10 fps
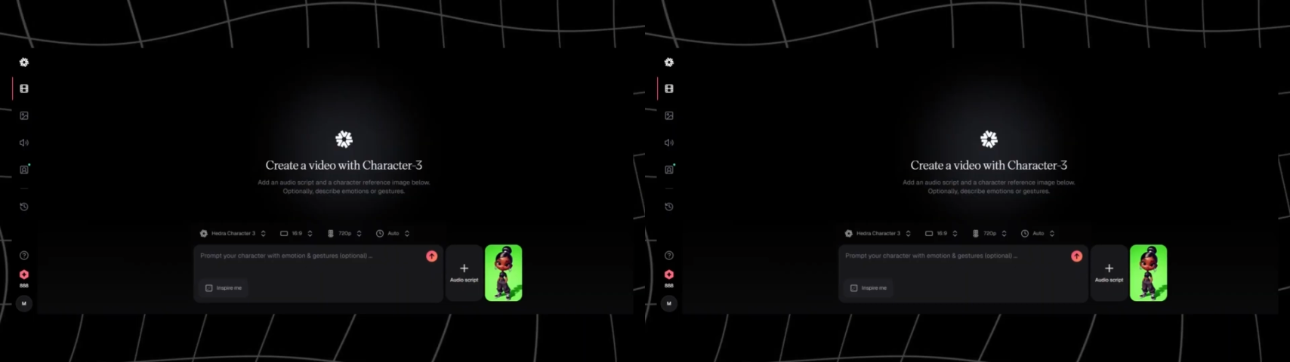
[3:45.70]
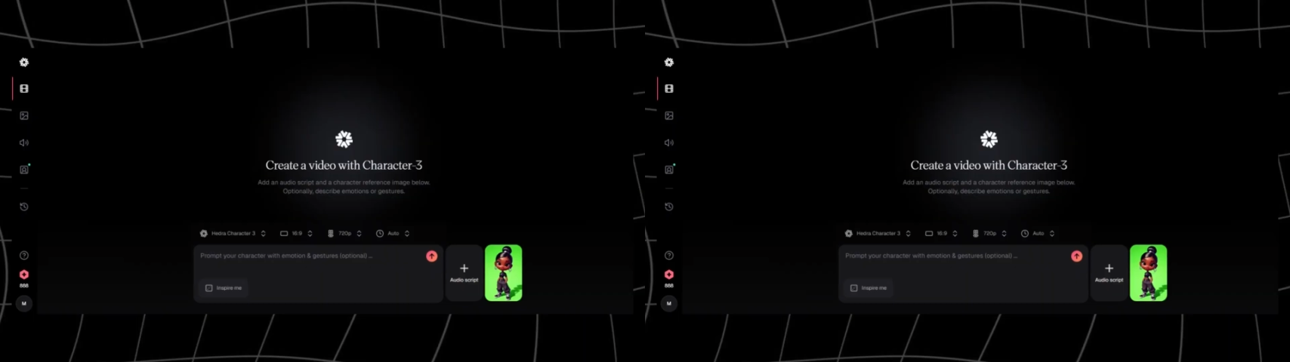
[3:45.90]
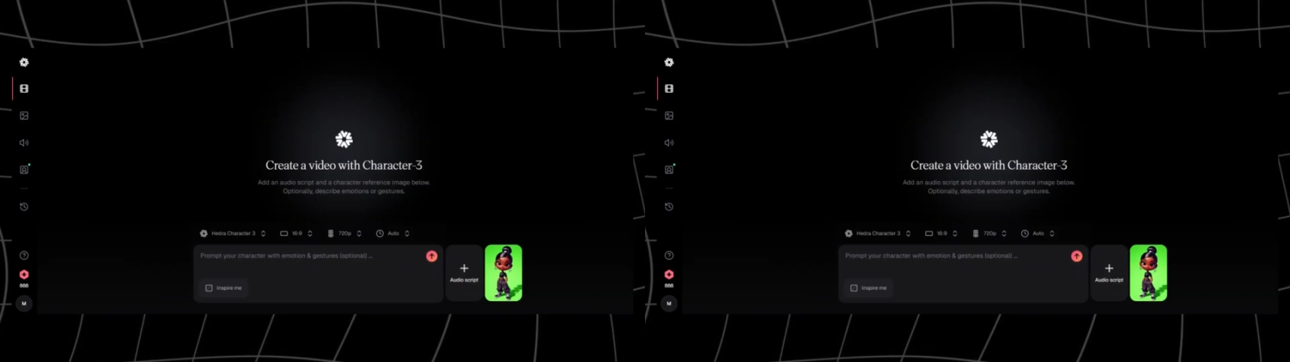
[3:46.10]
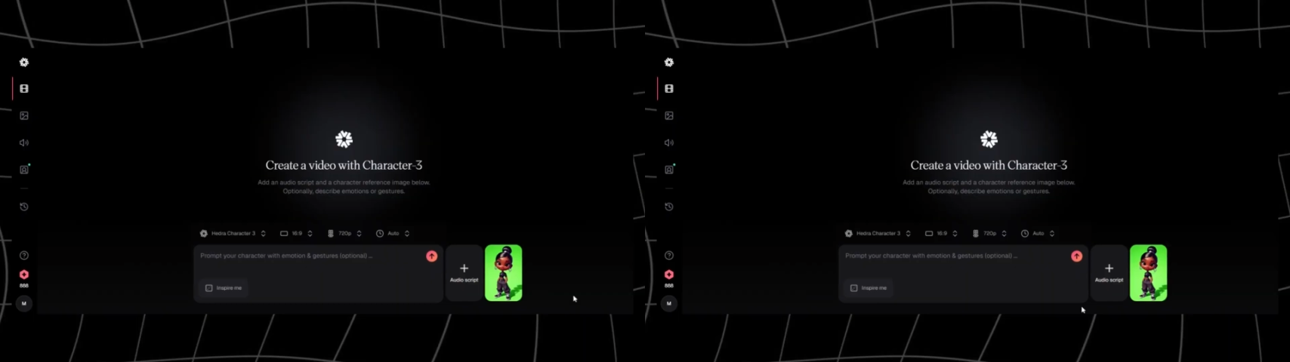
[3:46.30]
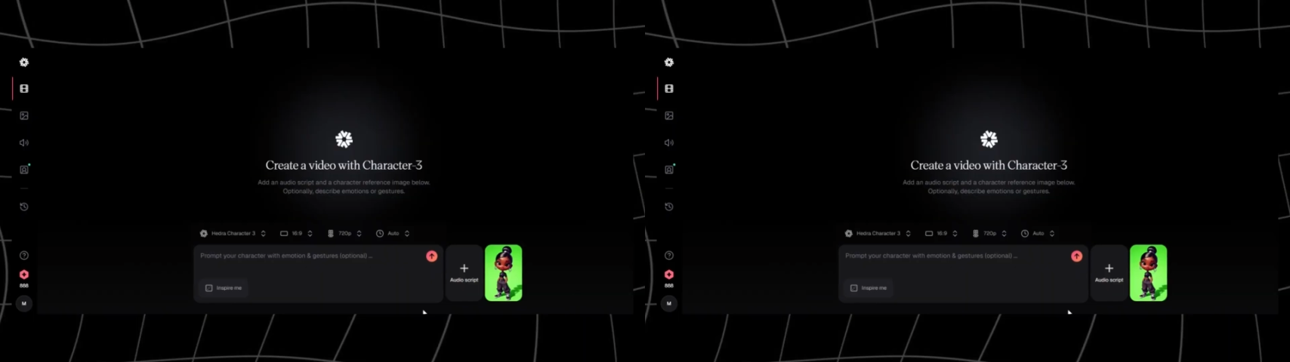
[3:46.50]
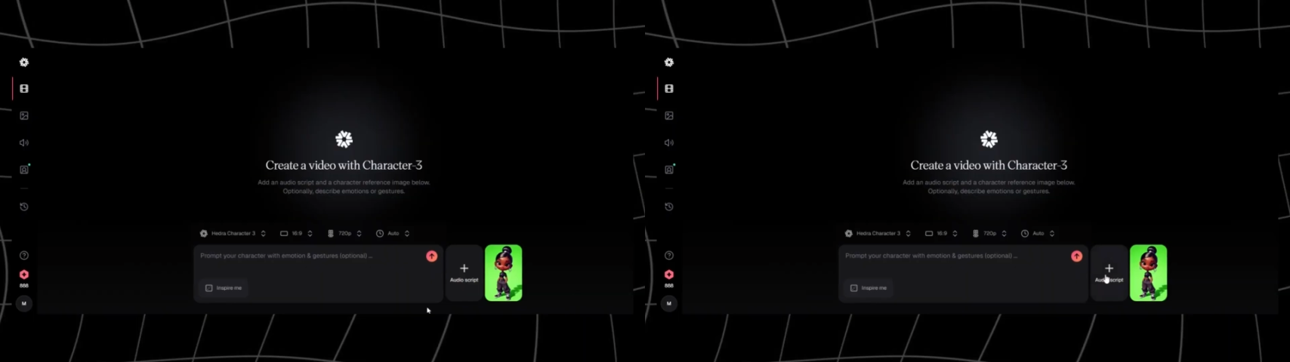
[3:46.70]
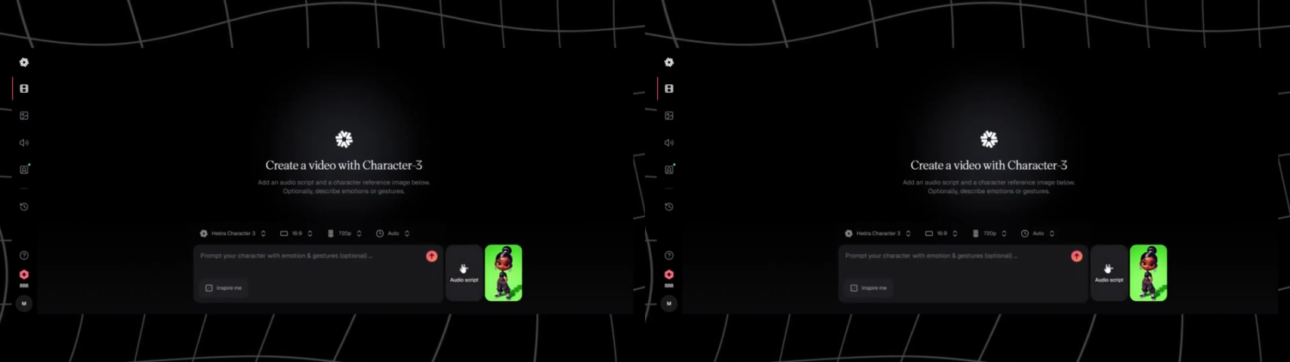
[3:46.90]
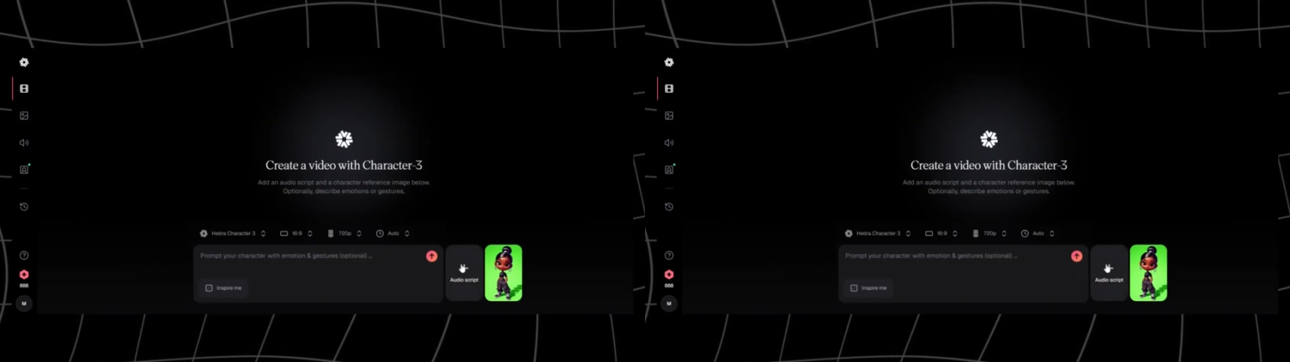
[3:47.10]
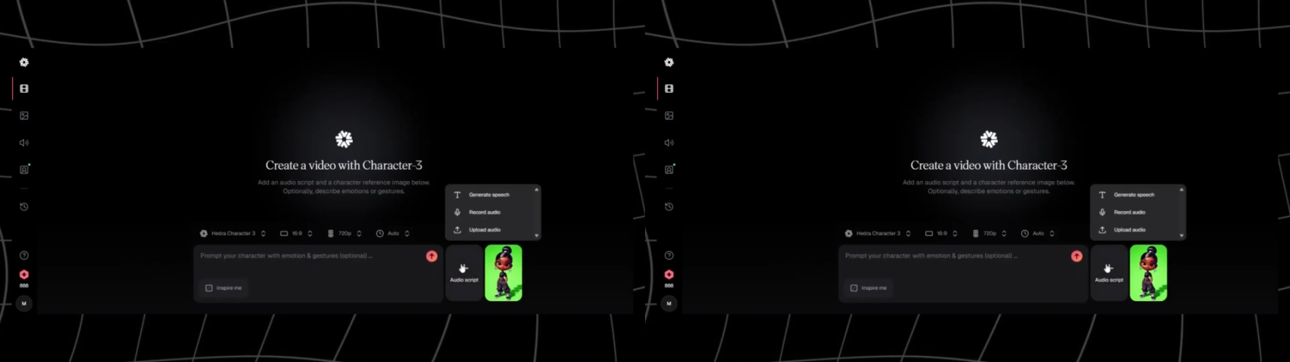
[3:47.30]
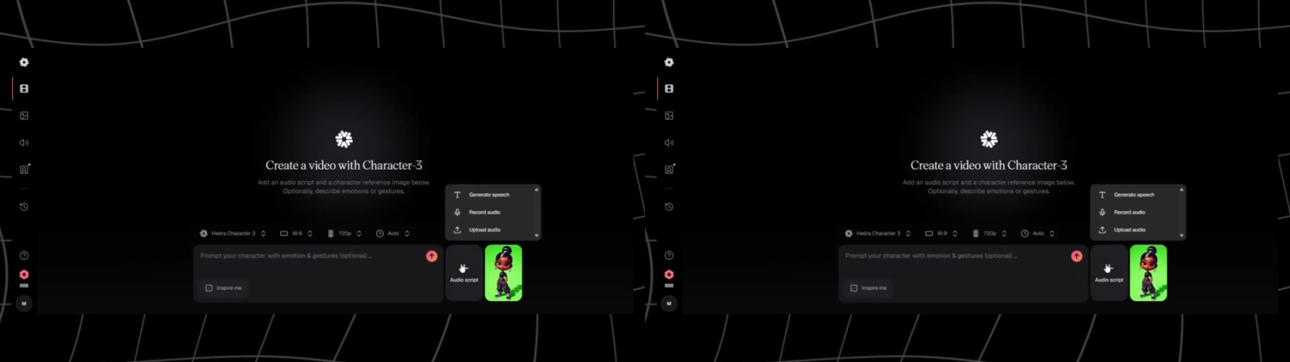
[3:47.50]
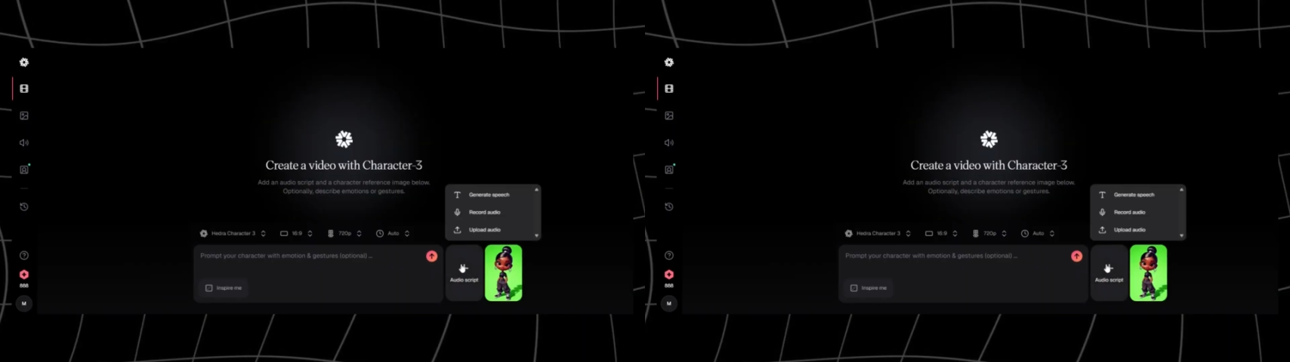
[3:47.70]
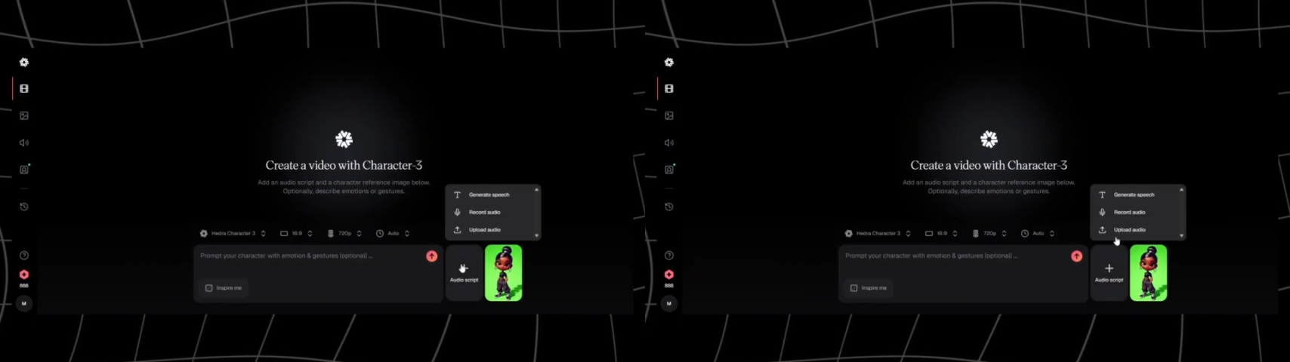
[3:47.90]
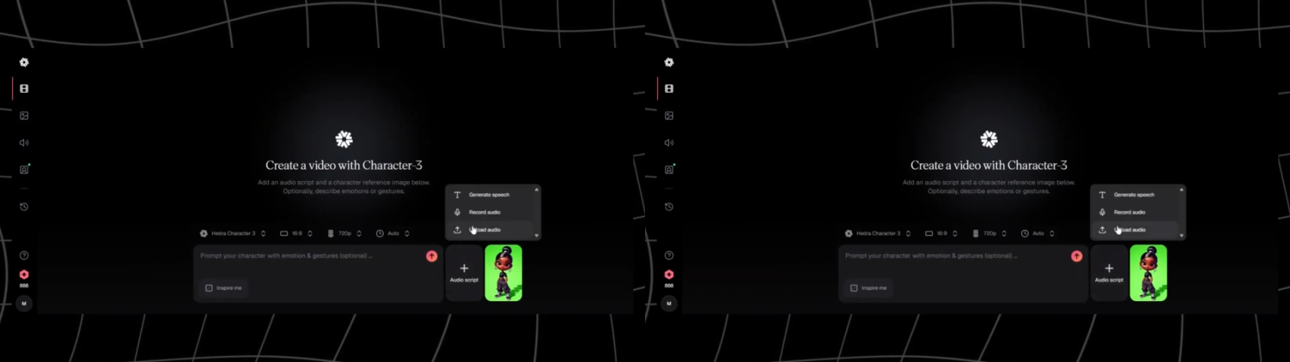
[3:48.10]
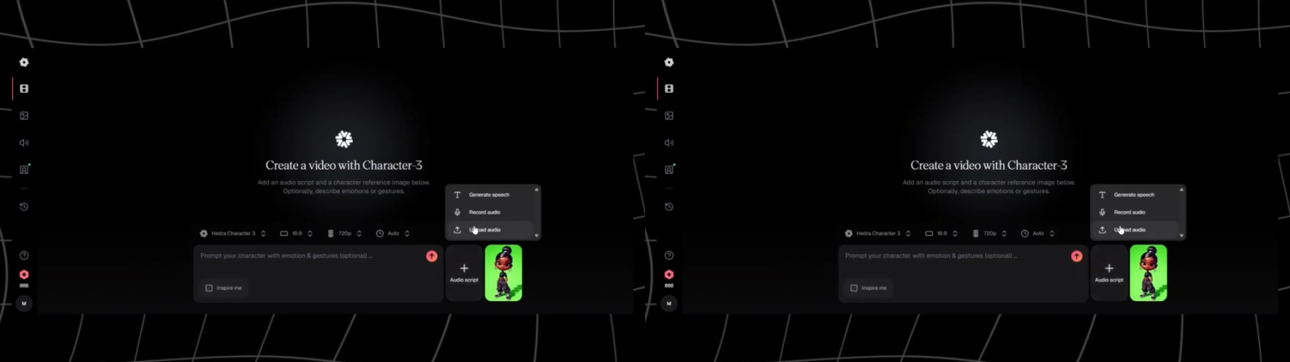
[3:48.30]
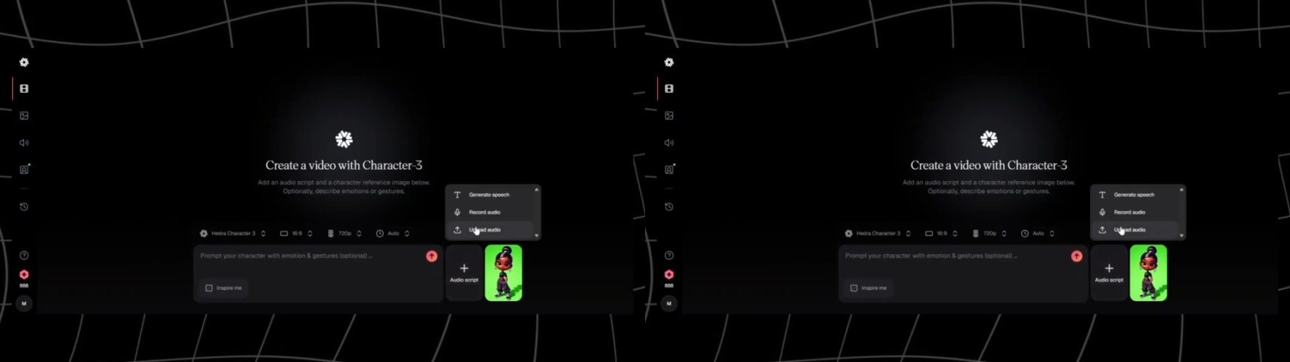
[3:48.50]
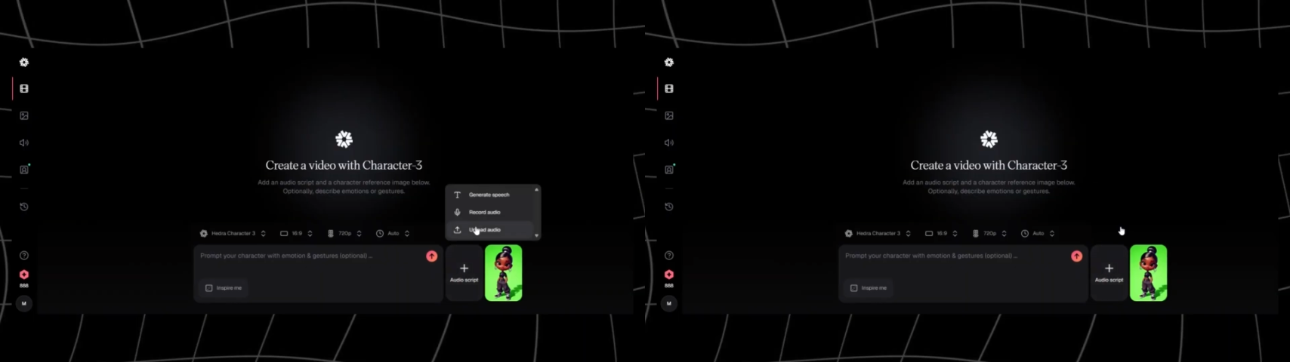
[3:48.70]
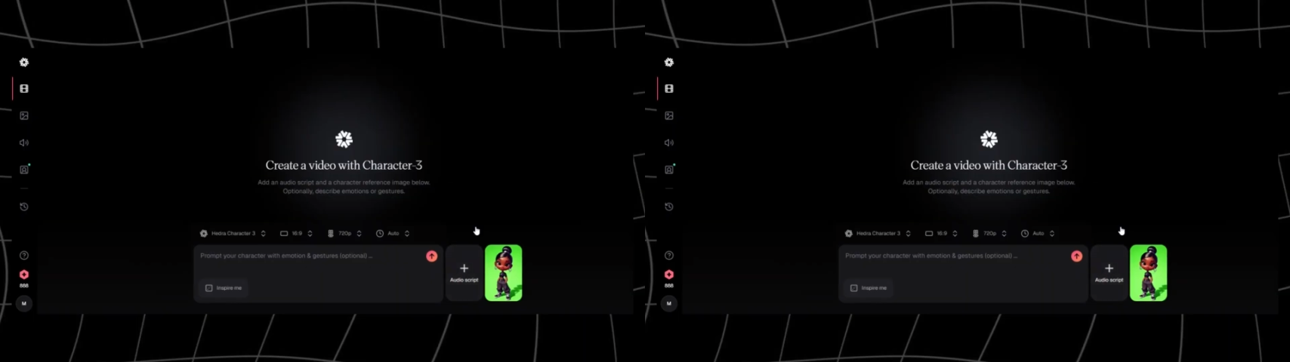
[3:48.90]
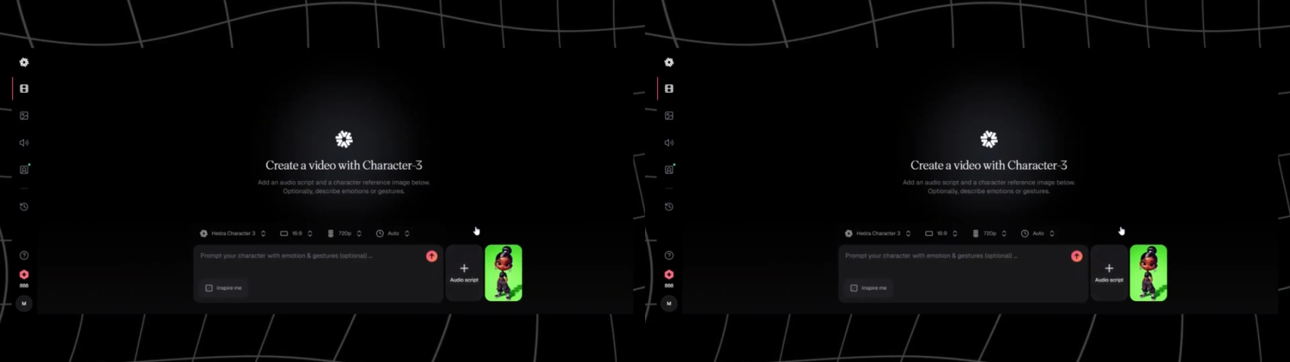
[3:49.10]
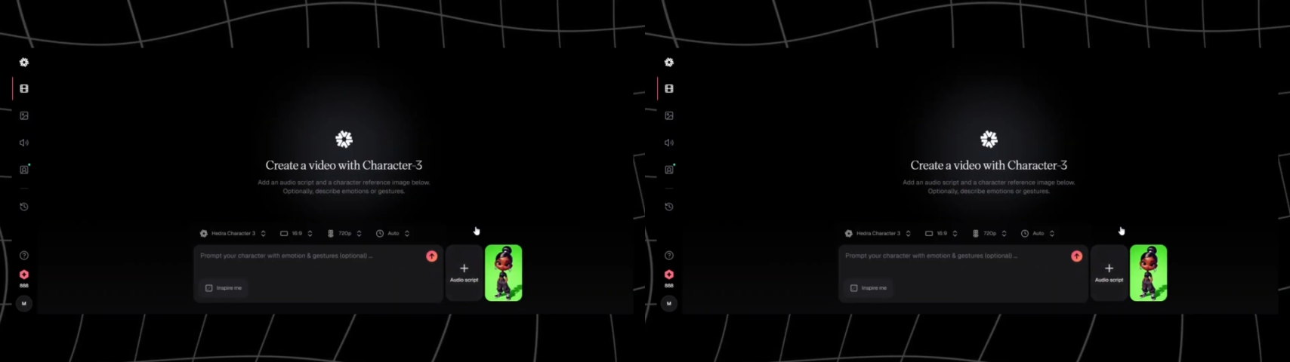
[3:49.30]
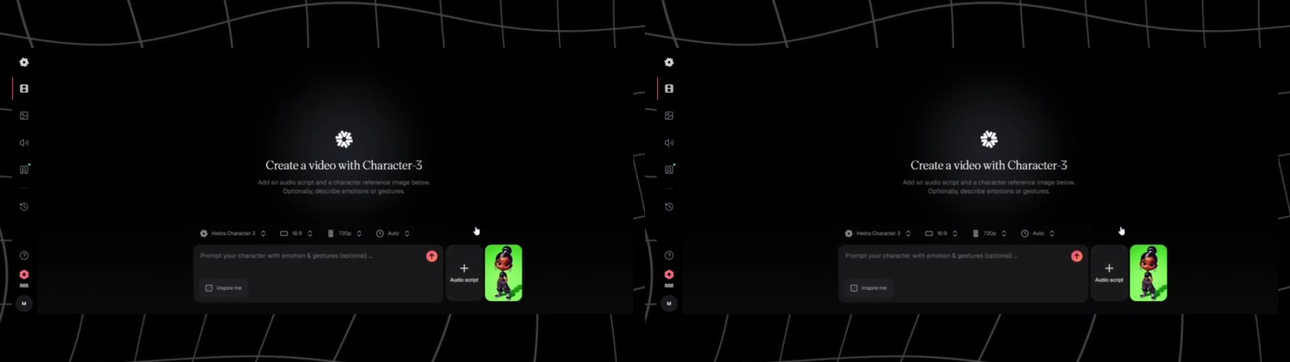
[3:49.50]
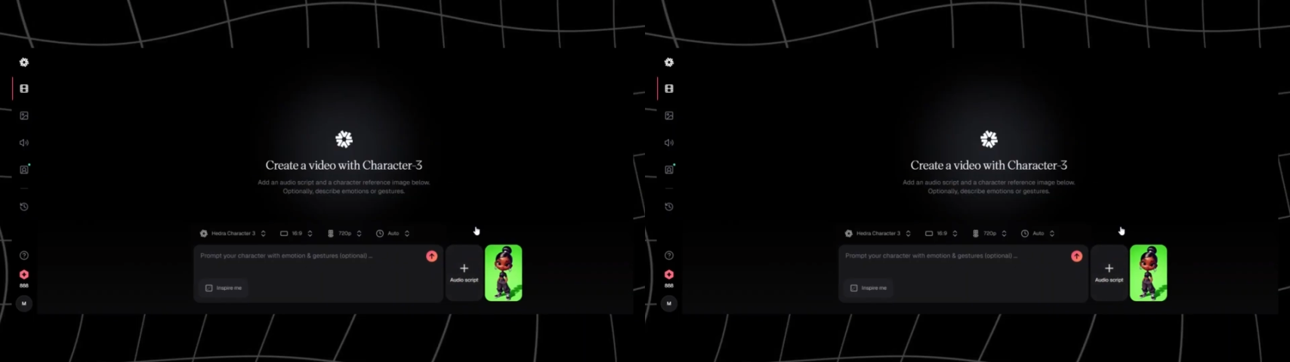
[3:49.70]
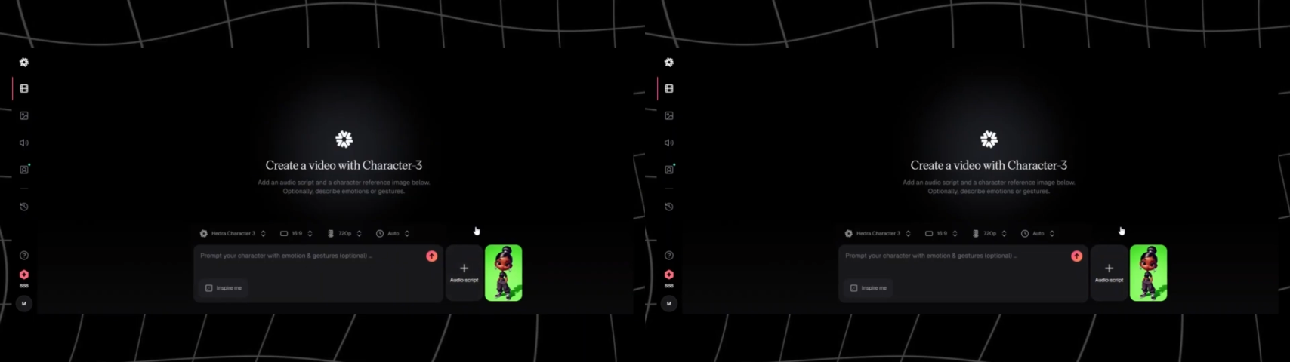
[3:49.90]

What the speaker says: (no speaker visible)